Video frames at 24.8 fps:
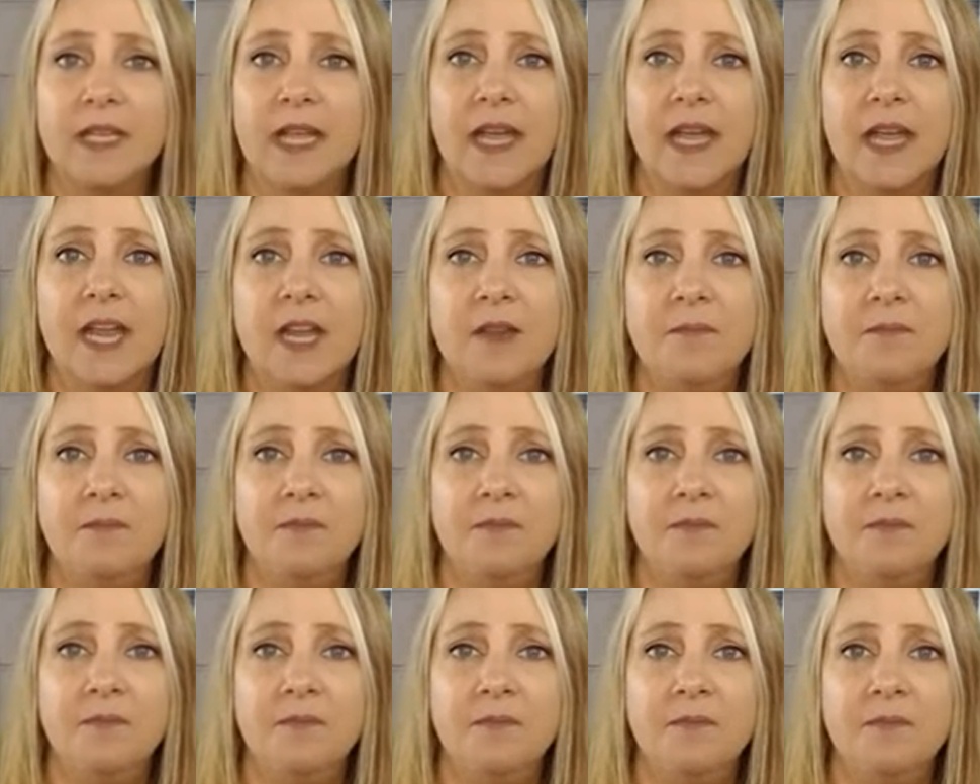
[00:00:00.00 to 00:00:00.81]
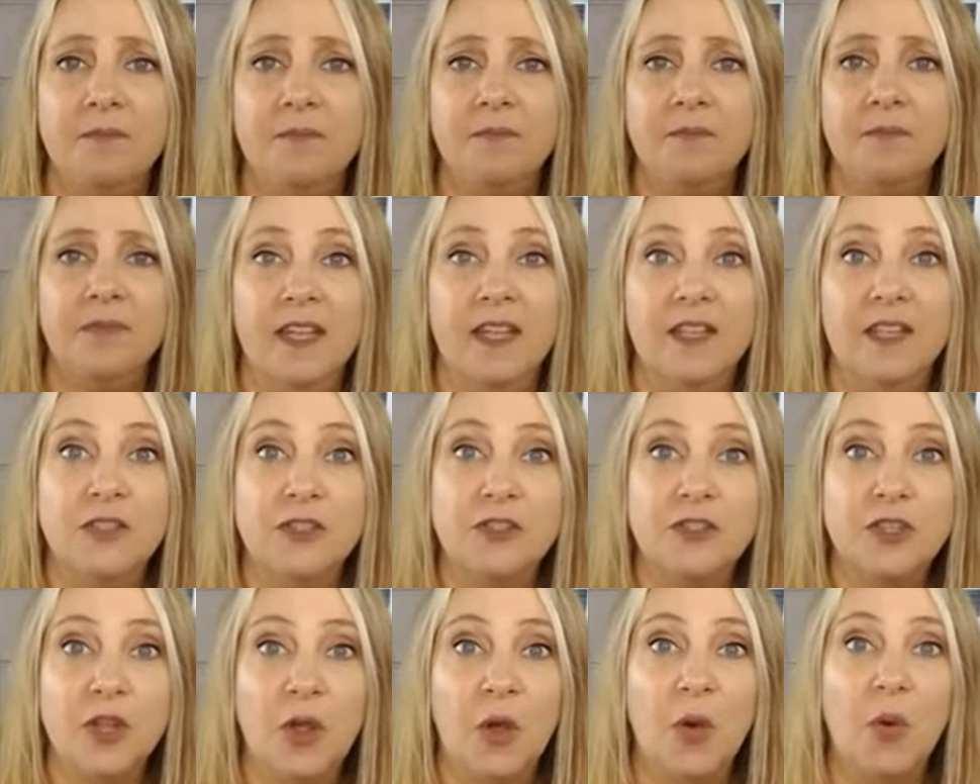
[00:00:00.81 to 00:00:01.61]
Okay?
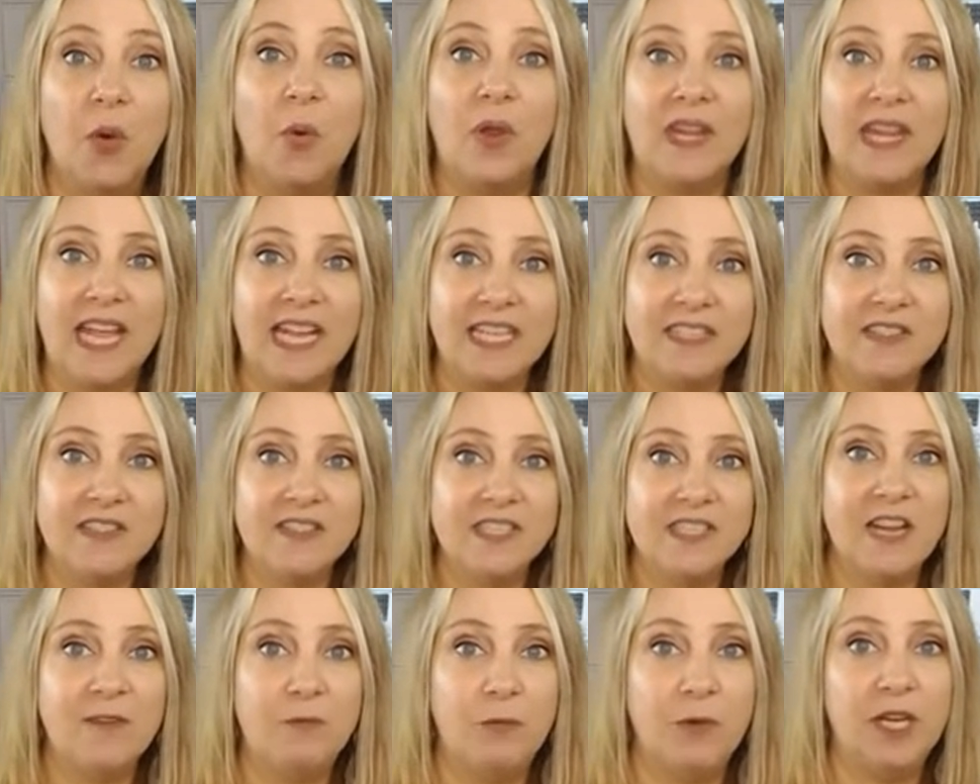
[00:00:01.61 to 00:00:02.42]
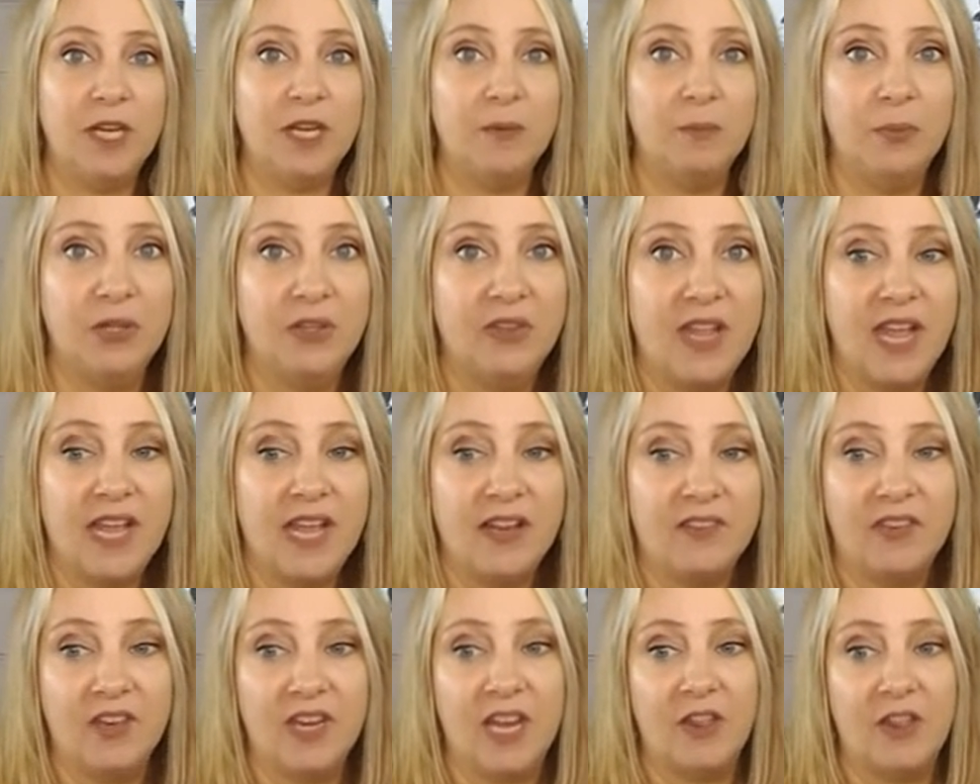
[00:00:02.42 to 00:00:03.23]
So let's see if we can put
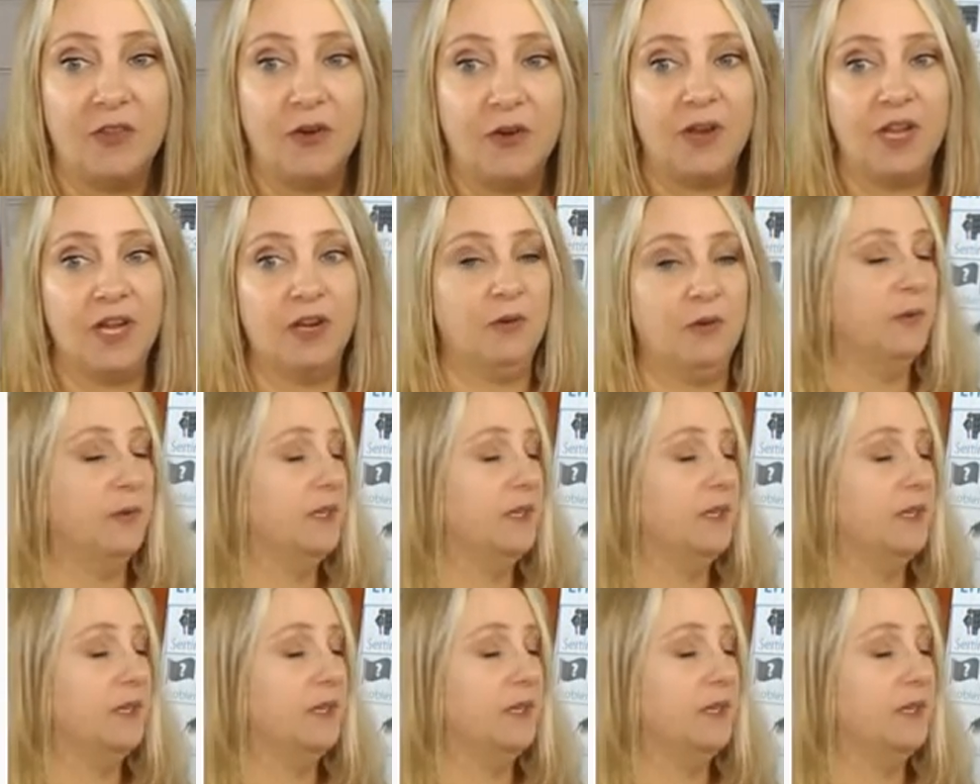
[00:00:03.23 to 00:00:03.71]
that together in